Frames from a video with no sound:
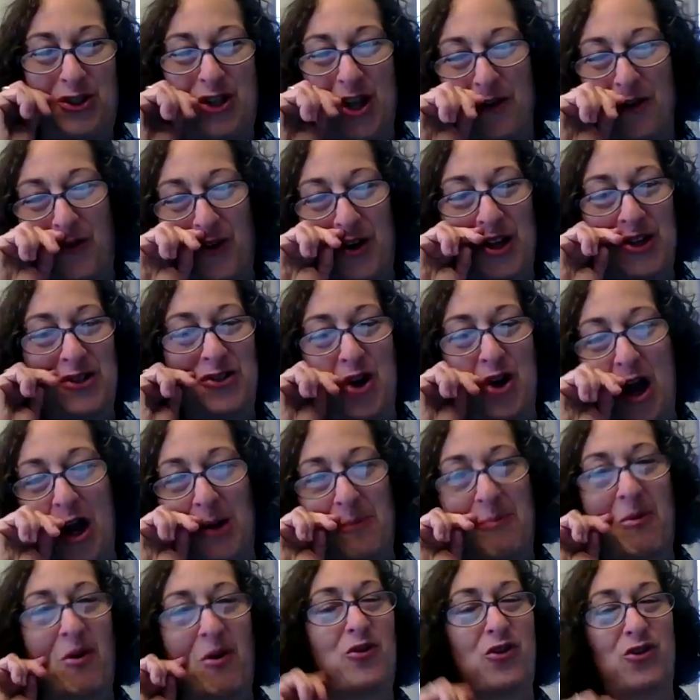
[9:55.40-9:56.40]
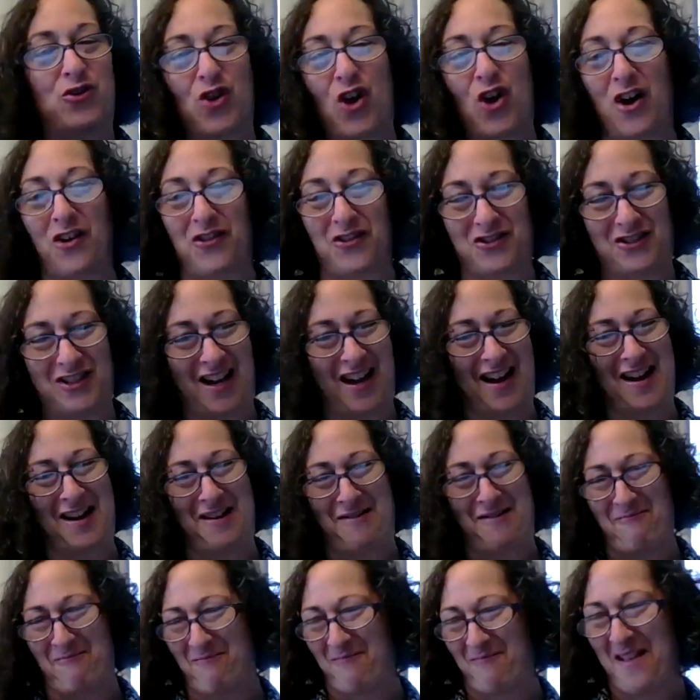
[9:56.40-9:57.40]
Jeff and I talk about this all the time.
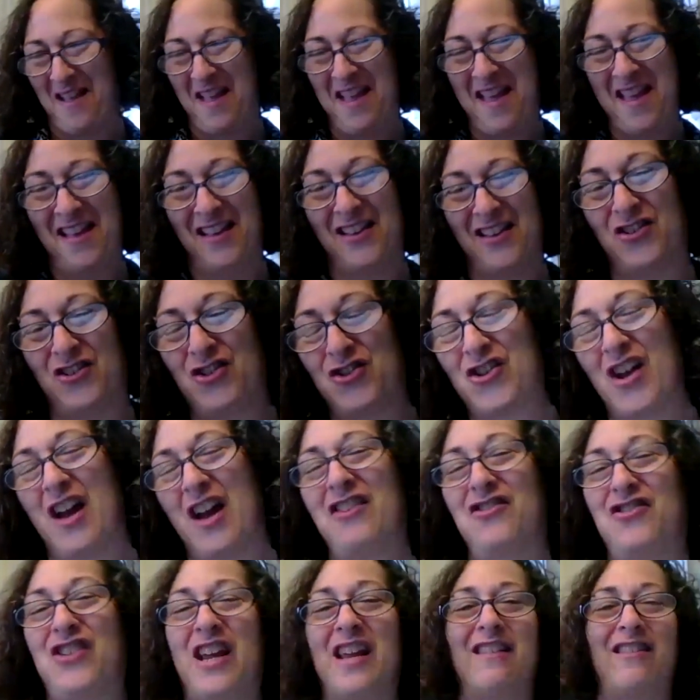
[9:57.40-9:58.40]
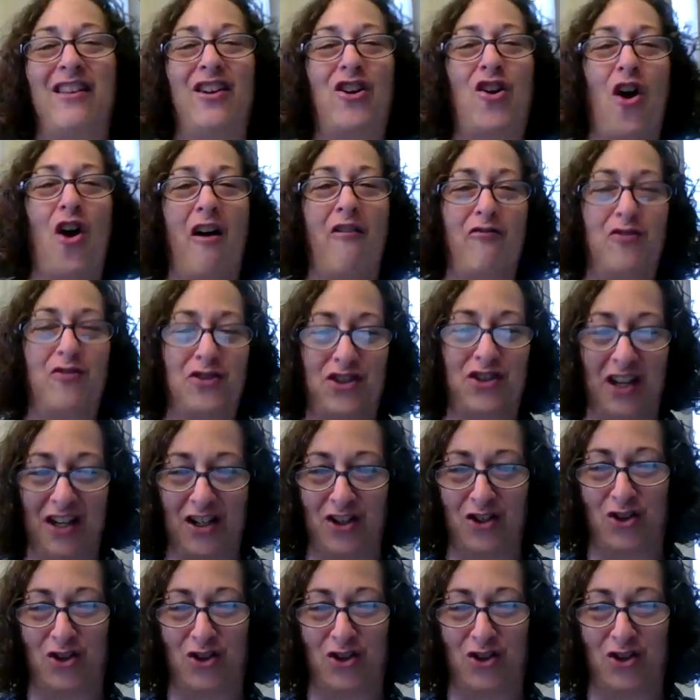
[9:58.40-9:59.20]
This is our daily conversation.